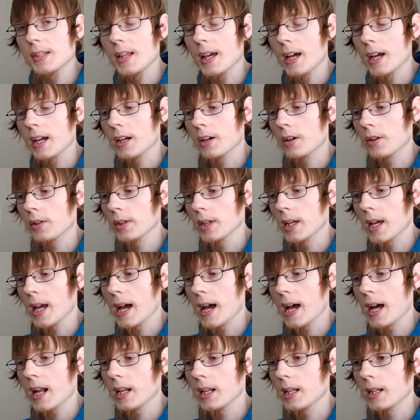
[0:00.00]
that I currently
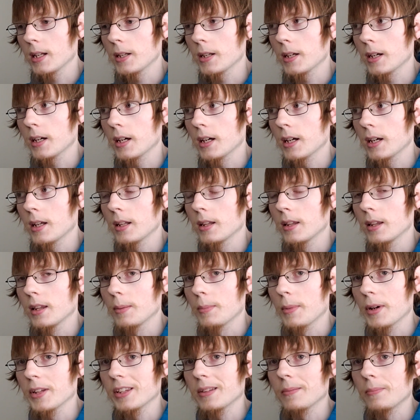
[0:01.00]
had in the
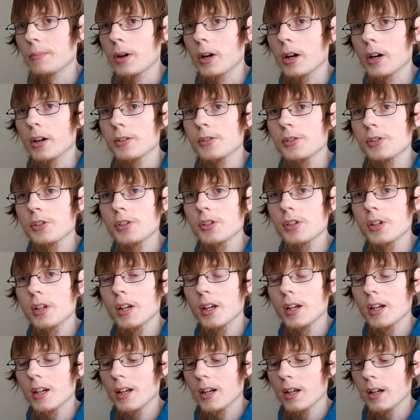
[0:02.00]
month of March
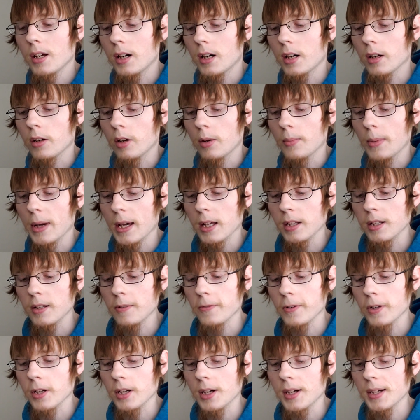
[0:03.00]
on all my
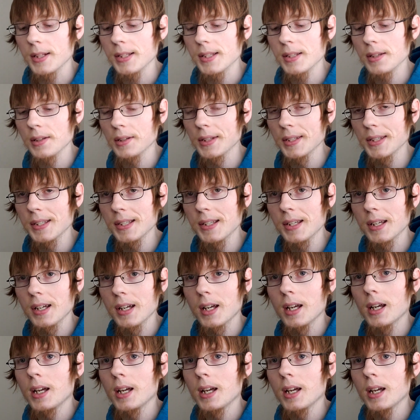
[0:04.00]
different consoles.